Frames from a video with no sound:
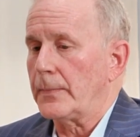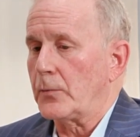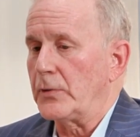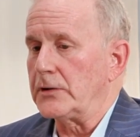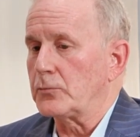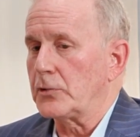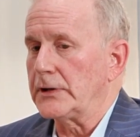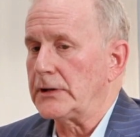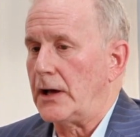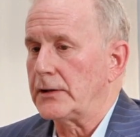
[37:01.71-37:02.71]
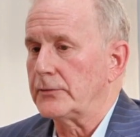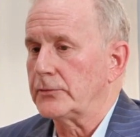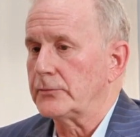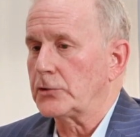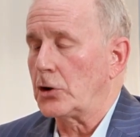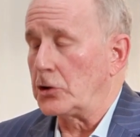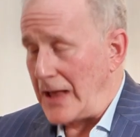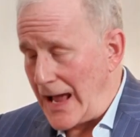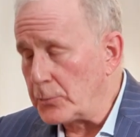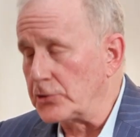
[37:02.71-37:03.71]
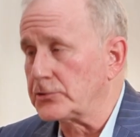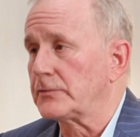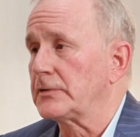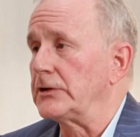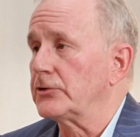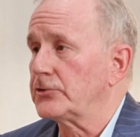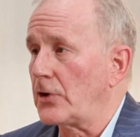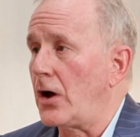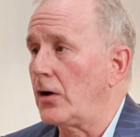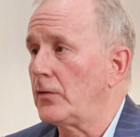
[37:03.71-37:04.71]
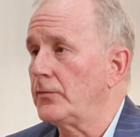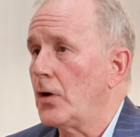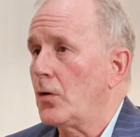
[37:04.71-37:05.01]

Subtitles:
we can really kind of collaboratively solve